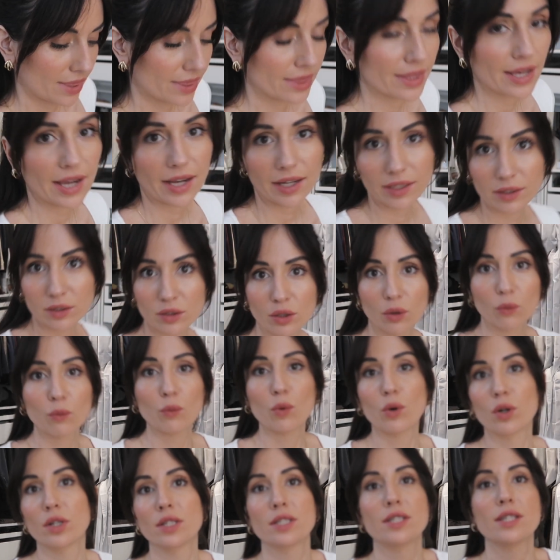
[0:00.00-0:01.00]
That
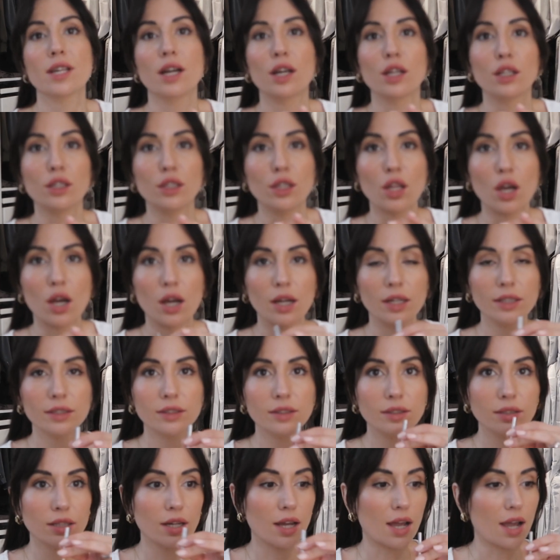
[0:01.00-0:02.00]
was a lot.